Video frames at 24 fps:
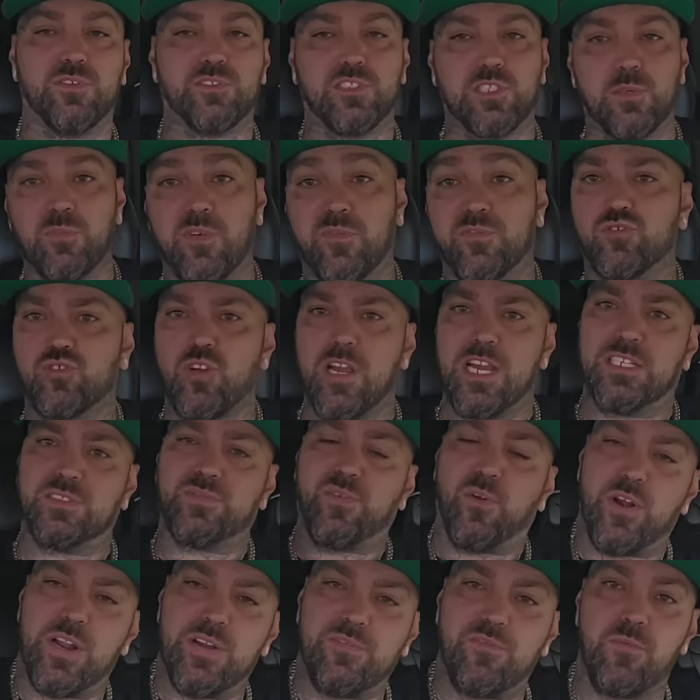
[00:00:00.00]
Some have
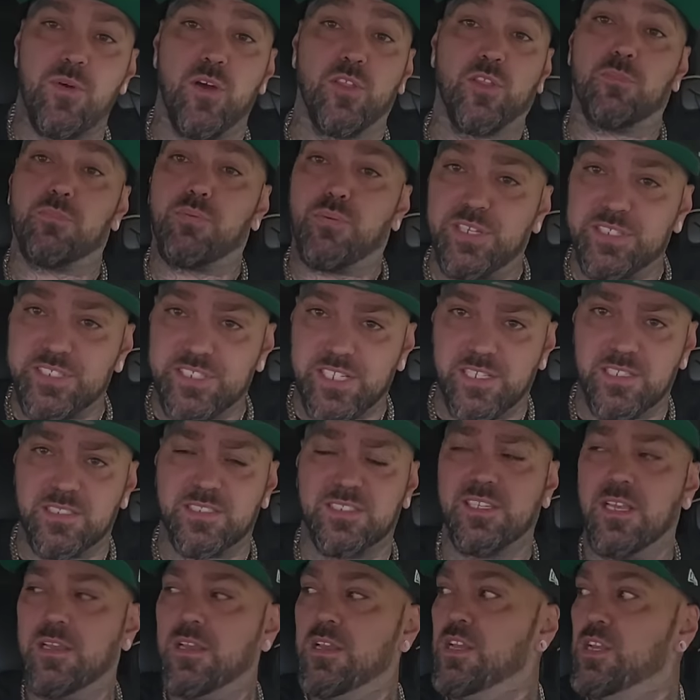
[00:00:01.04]
transferred in from other
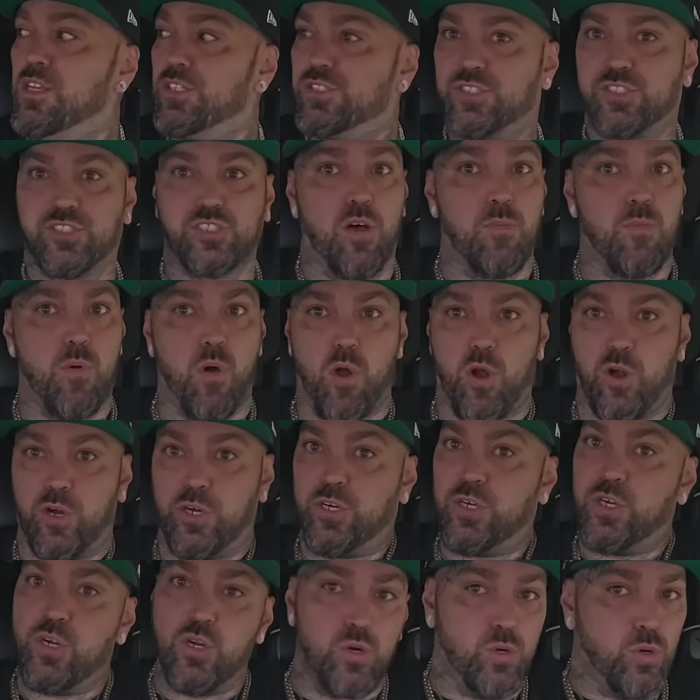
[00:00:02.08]
prisons. Some are
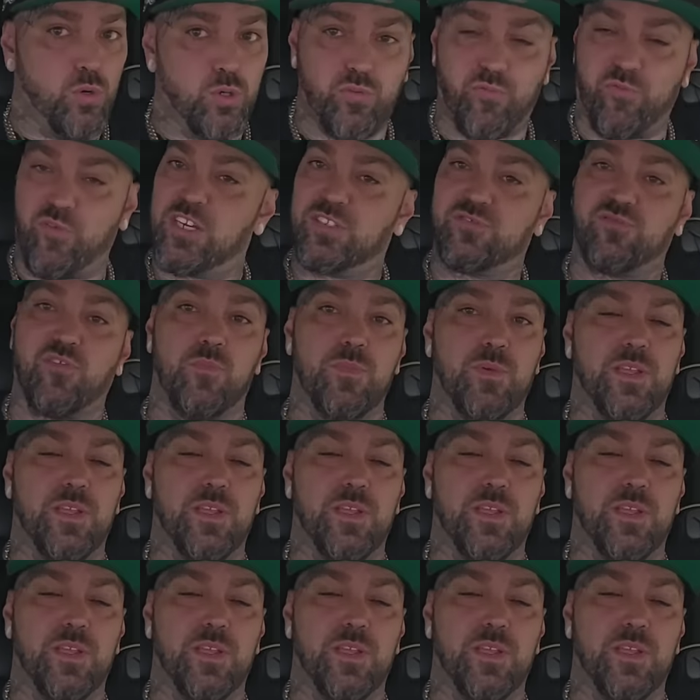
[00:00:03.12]
new, fresh from